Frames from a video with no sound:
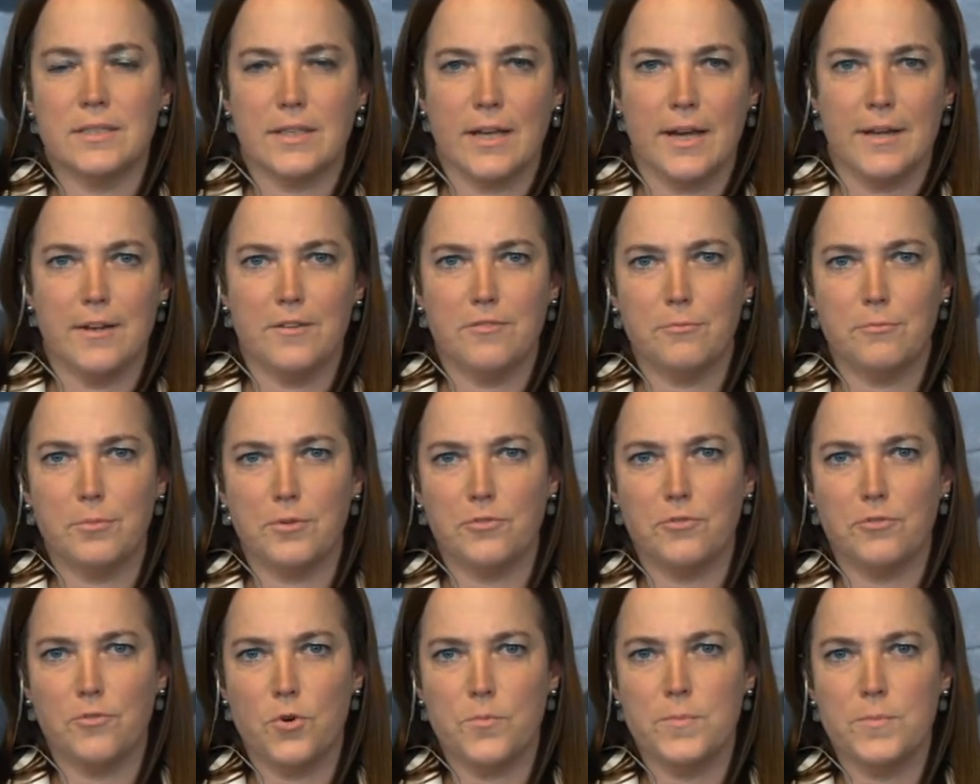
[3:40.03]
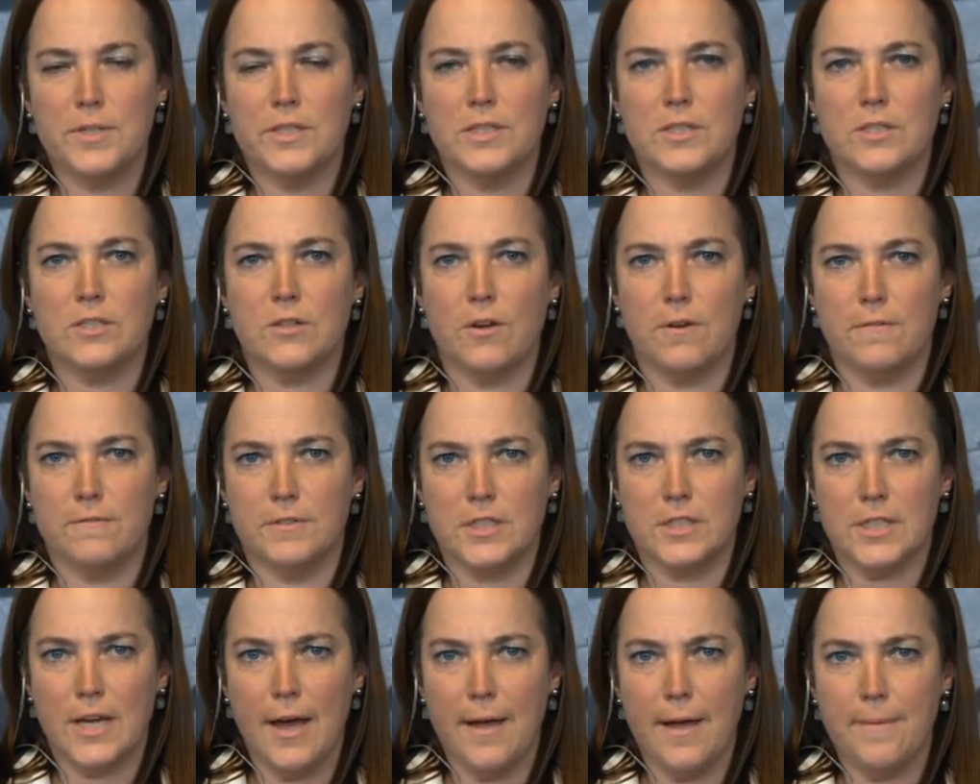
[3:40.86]
kind of performance over
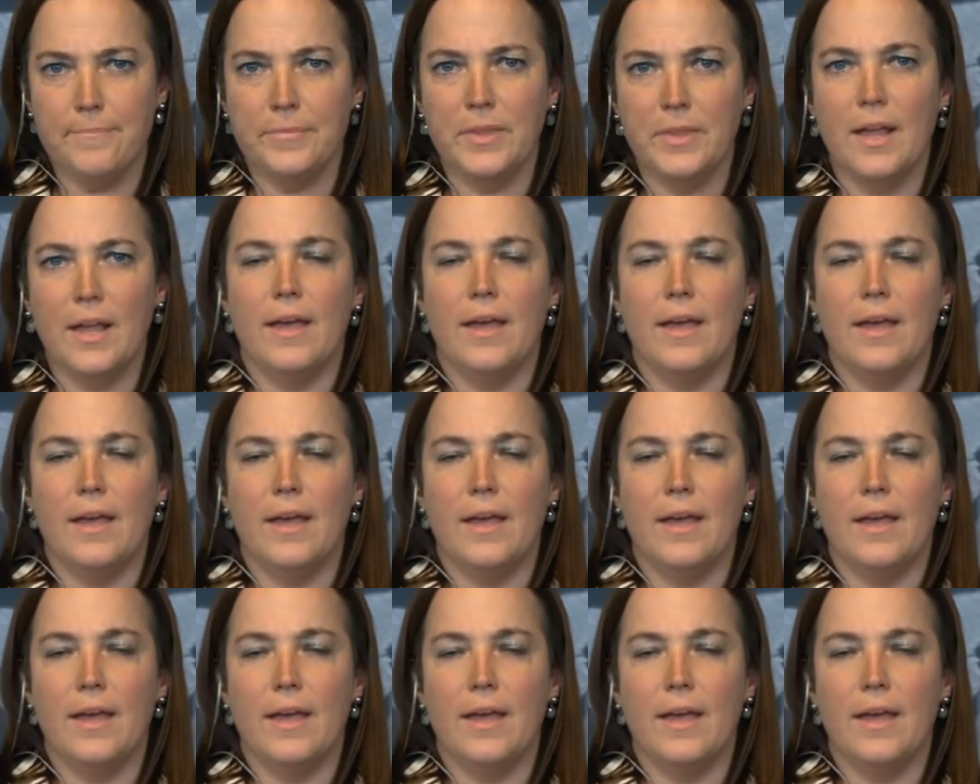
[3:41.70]
time.